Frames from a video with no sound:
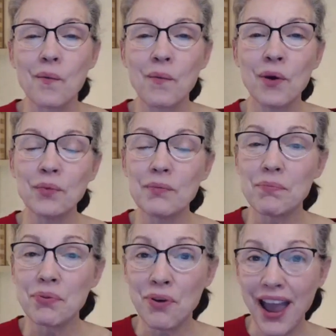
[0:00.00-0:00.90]
when we
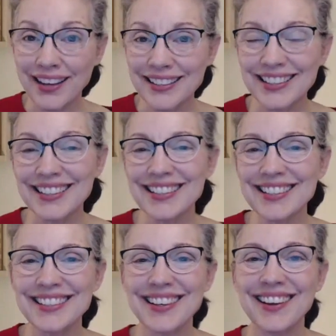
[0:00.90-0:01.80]

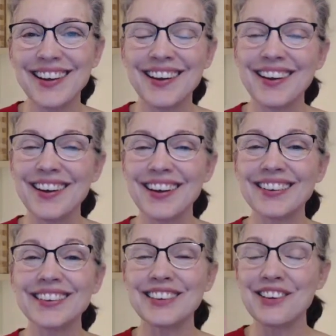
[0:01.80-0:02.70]
practice
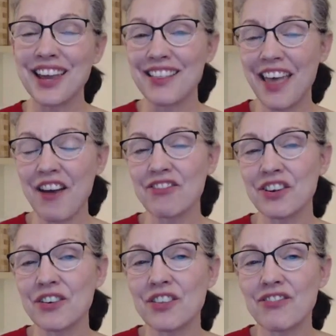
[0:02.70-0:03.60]
looking that
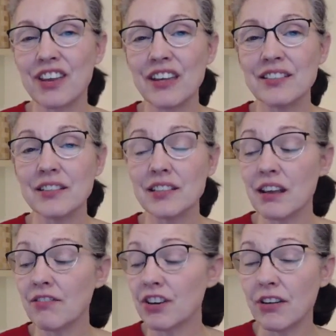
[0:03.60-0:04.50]
fear in the face and
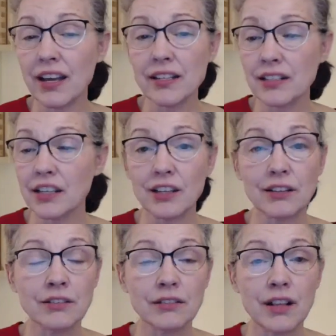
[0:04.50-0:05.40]
saying, Fear, I see
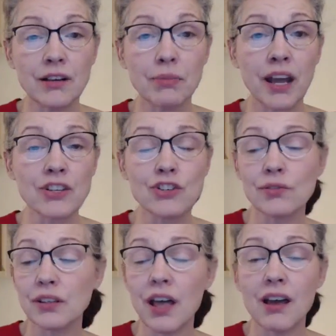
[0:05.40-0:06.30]
you, but I
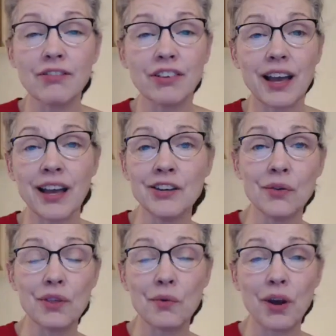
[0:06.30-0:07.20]
choose love. I
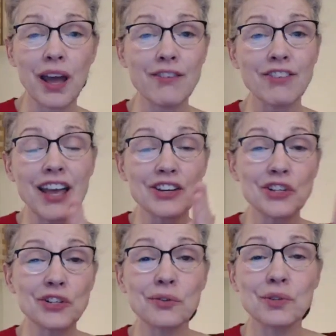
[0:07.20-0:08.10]
know that what I've got
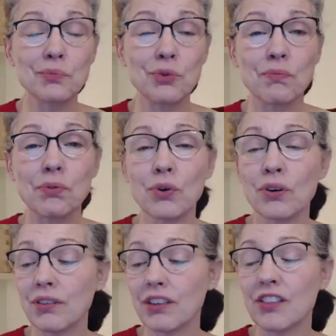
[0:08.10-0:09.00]
to do is more
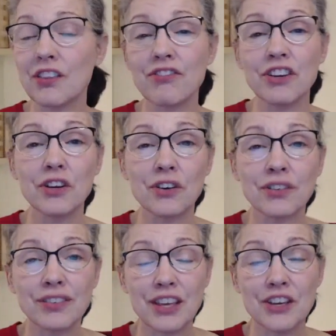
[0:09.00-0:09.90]
important than the
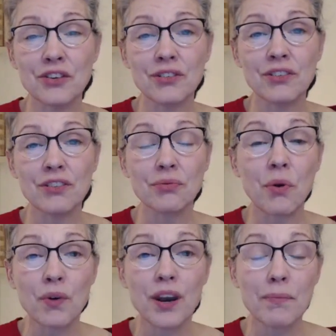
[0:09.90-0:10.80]
fear that you're
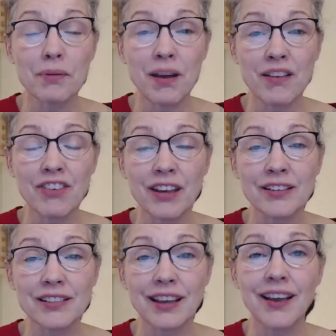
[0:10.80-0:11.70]
throwing up in my
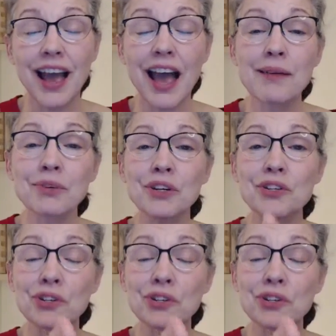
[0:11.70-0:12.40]
face. I'm going to